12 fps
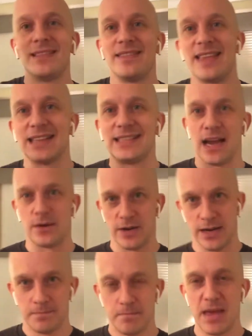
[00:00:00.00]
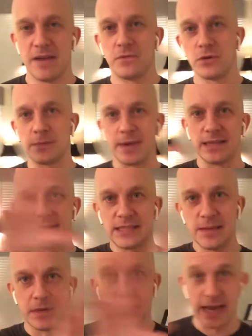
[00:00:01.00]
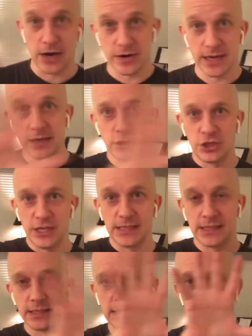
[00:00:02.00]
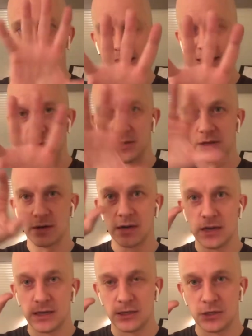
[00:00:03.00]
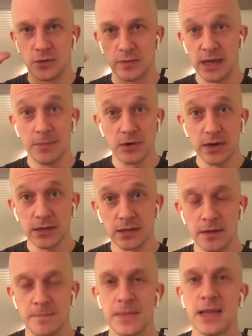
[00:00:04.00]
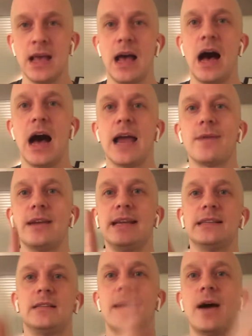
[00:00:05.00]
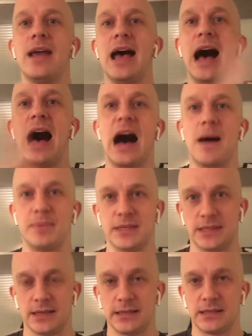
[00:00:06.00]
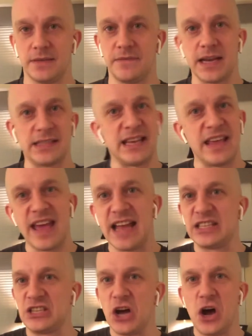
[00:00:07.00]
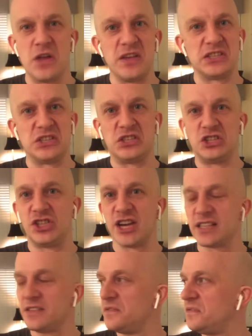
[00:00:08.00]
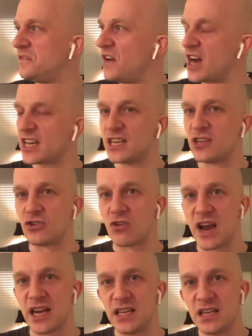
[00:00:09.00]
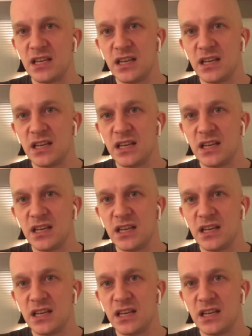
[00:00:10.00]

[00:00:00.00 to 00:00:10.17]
That's irony. Metaphor is about similarity. Jesus is similar to an immigrant. Irony is about opposites. If I say that's, oh, this is just fucking great.